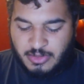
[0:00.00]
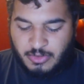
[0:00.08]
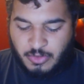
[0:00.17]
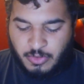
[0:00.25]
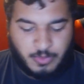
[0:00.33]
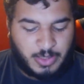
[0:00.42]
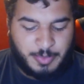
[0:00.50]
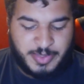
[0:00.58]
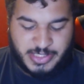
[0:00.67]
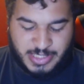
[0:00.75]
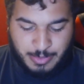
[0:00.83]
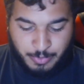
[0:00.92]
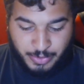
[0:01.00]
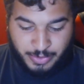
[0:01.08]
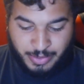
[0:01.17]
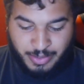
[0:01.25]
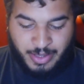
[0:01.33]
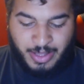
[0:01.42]
Hold on, let me just keep
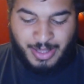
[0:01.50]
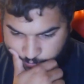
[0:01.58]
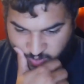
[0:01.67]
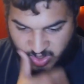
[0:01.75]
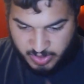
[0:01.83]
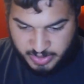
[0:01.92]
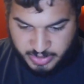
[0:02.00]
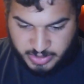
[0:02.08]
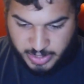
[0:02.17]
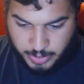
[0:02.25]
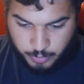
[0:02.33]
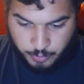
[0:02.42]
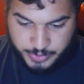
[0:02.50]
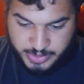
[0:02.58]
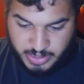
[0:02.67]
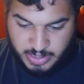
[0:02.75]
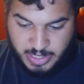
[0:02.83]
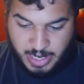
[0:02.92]
reading. Dictator
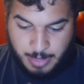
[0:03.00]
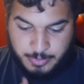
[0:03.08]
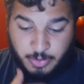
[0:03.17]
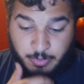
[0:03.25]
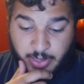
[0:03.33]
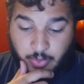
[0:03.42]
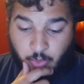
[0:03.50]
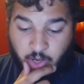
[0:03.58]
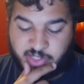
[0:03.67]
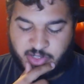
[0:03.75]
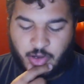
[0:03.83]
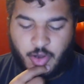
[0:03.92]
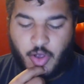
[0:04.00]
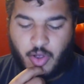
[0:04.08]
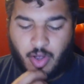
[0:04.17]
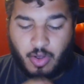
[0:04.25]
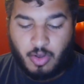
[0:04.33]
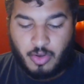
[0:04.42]
originally captured by Crust.
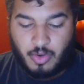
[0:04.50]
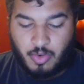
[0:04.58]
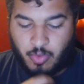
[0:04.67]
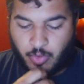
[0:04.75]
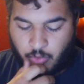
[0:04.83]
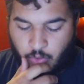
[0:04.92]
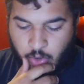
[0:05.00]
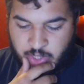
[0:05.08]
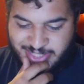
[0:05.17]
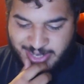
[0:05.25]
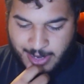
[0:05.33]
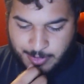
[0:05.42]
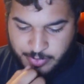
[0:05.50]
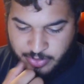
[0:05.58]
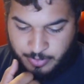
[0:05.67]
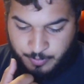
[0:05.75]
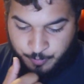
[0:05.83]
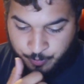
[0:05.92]
Oh, Crust captured
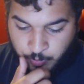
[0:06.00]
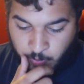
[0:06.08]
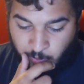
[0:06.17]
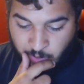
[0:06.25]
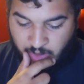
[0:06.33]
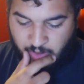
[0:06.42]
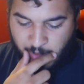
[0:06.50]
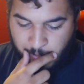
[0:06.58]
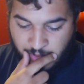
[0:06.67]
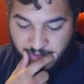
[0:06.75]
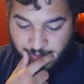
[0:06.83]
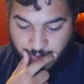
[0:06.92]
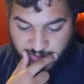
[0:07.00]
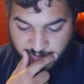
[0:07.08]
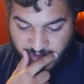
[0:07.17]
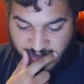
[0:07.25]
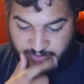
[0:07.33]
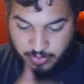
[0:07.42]
him. I believe it was
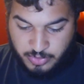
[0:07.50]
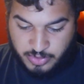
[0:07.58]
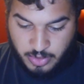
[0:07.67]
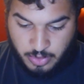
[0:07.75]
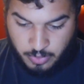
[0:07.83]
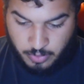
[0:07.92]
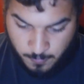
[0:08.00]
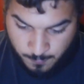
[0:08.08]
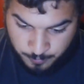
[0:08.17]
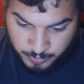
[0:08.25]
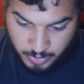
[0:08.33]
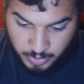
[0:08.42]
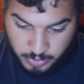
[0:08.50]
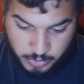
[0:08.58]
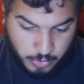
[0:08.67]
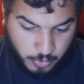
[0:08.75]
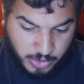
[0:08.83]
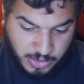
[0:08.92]
5 years ago,
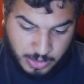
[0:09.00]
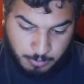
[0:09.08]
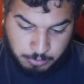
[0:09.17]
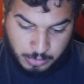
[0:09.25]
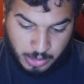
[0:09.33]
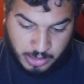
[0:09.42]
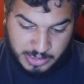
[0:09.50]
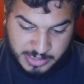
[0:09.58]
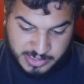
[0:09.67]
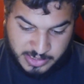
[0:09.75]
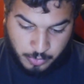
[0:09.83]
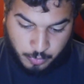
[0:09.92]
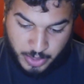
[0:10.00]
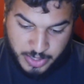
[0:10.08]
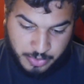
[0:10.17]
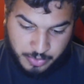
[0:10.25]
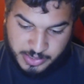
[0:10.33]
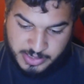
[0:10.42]
during the Bloodless
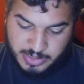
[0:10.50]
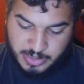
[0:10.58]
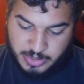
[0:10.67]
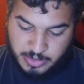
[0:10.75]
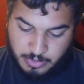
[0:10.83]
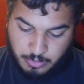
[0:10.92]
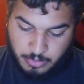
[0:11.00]
Surrender incident.